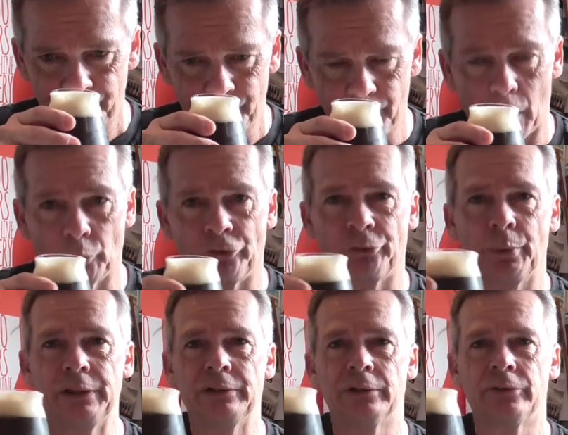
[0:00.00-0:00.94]
malt
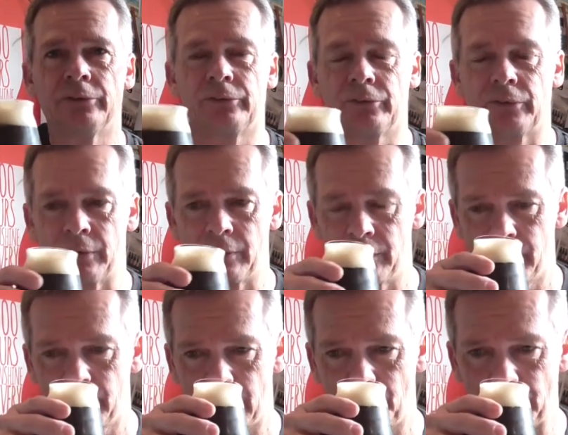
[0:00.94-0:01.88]
sweetness
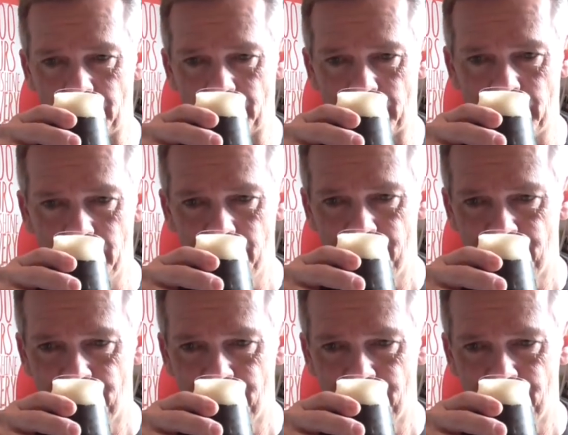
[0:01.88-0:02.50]
coming through.